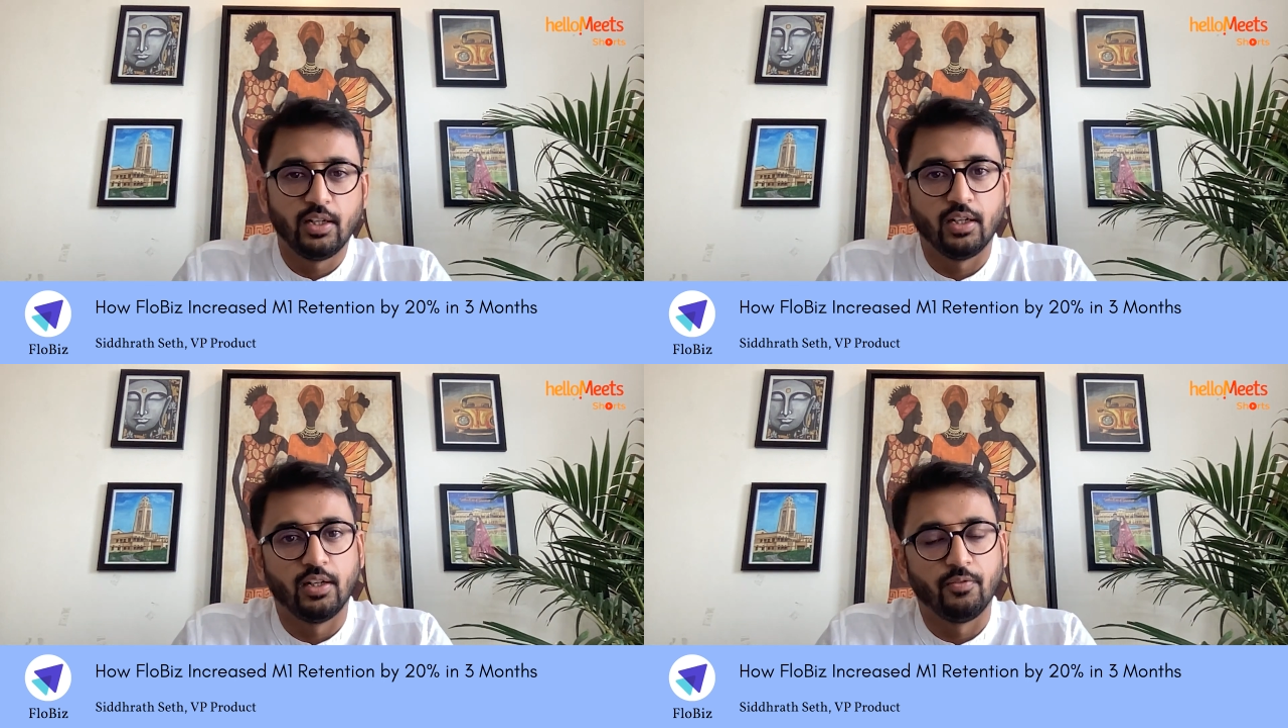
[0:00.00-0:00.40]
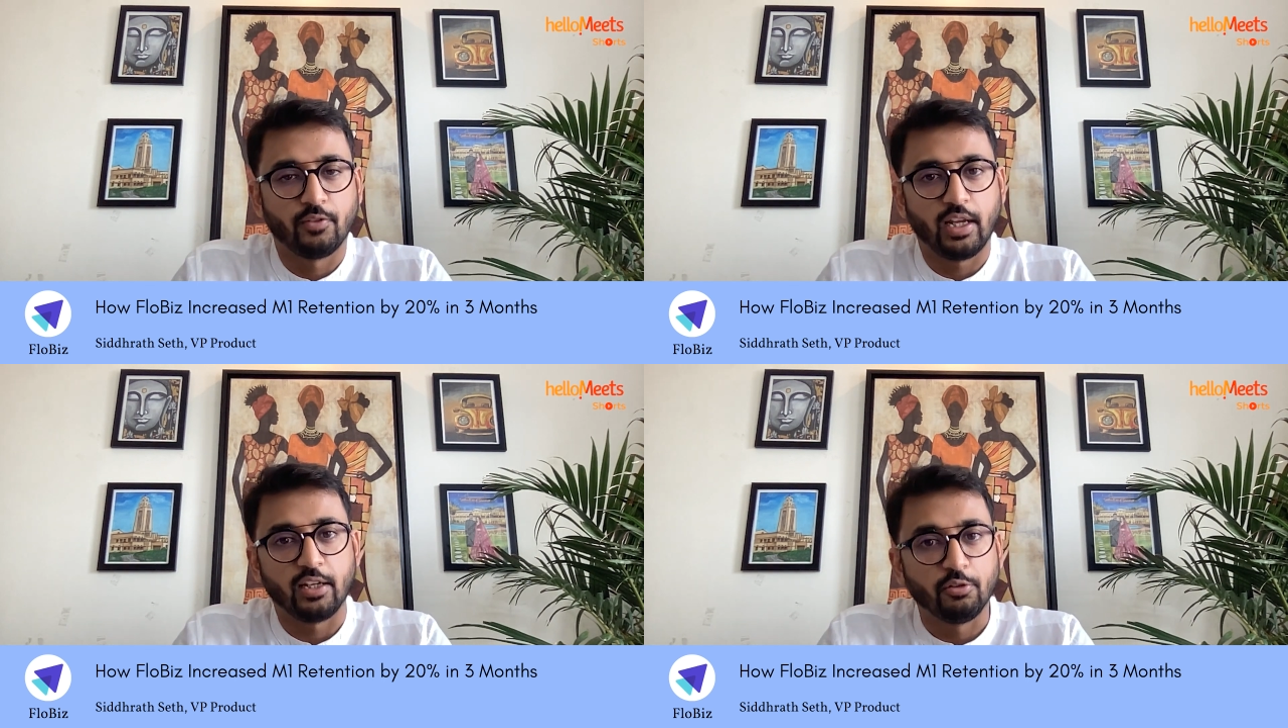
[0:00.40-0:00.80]

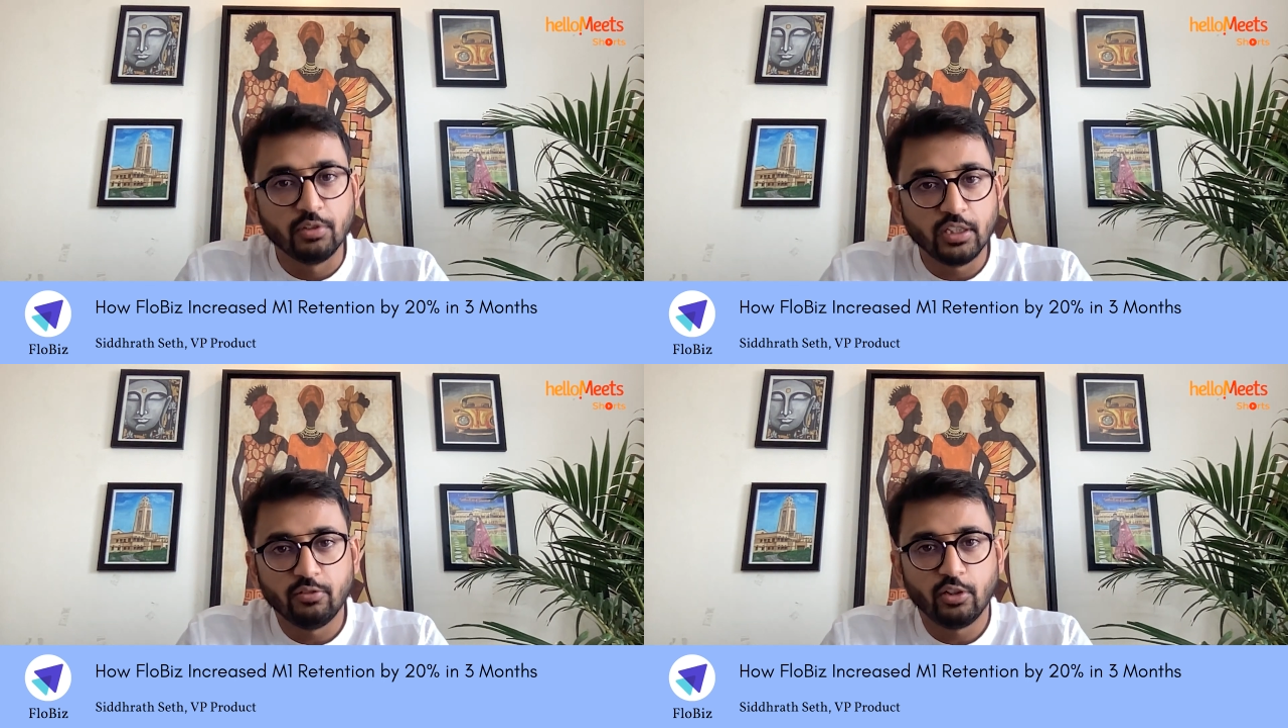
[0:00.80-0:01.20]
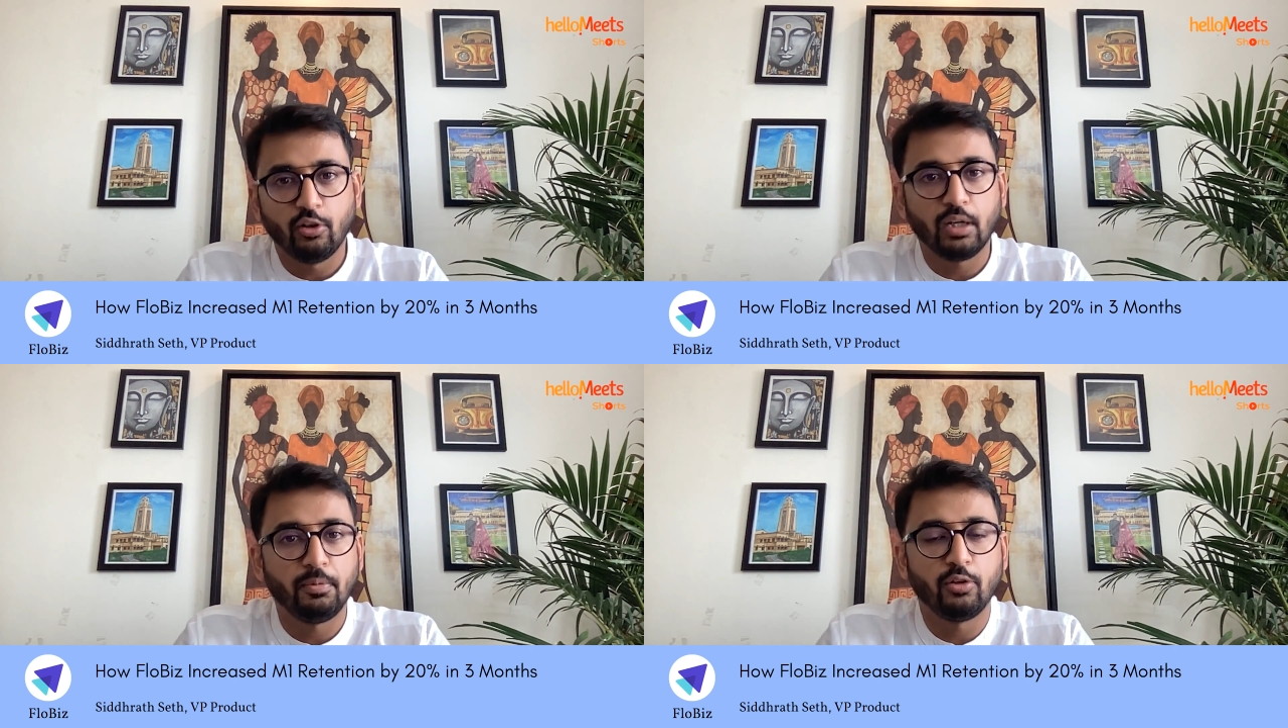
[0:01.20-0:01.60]
And users were
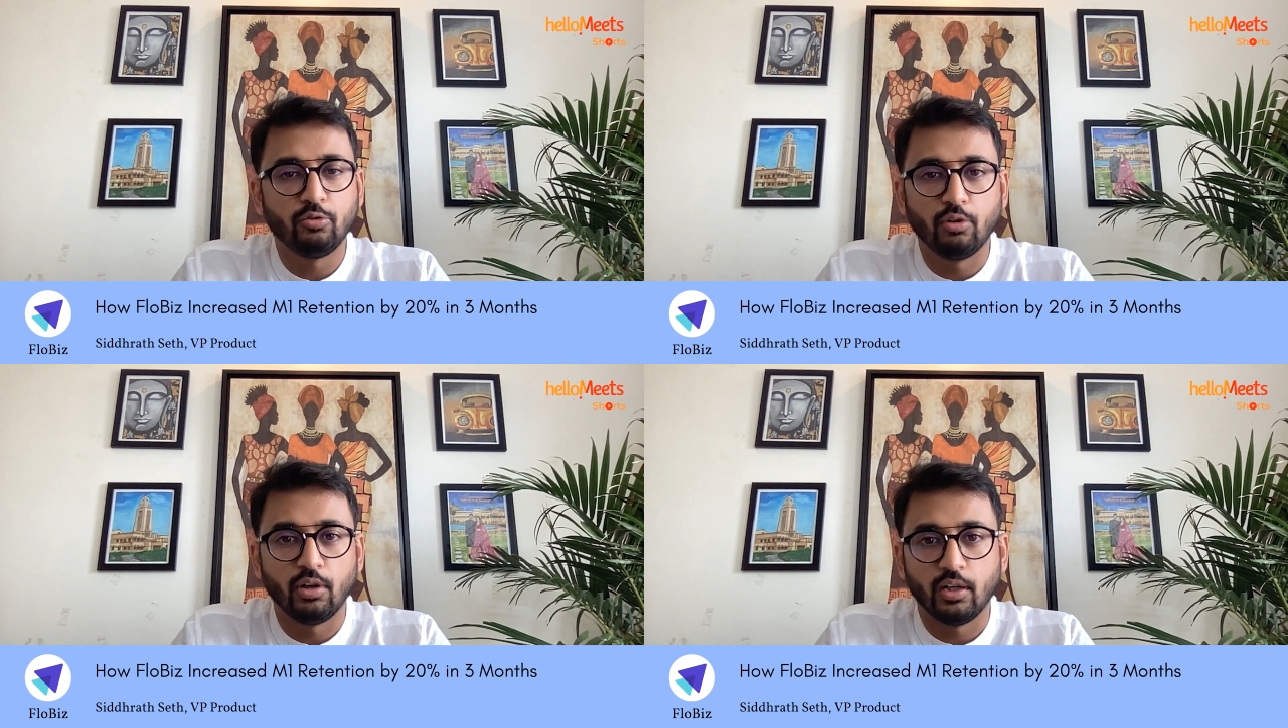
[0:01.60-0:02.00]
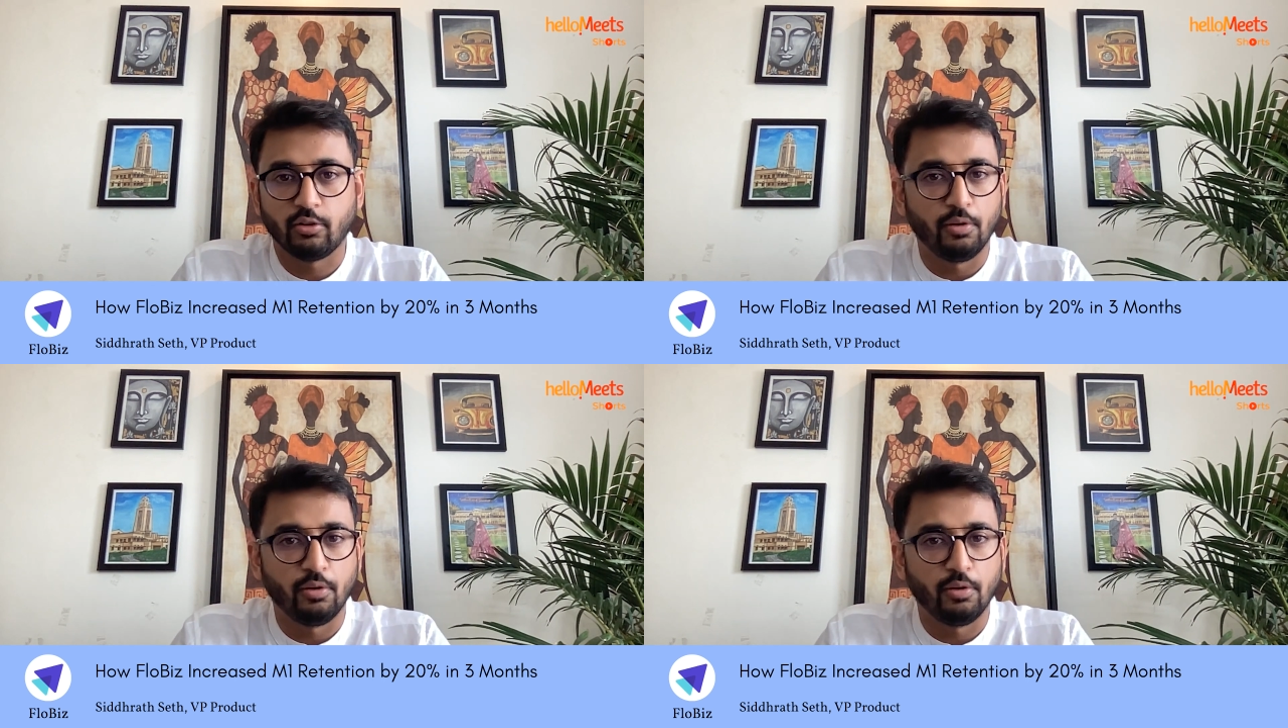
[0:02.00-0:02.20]
not able to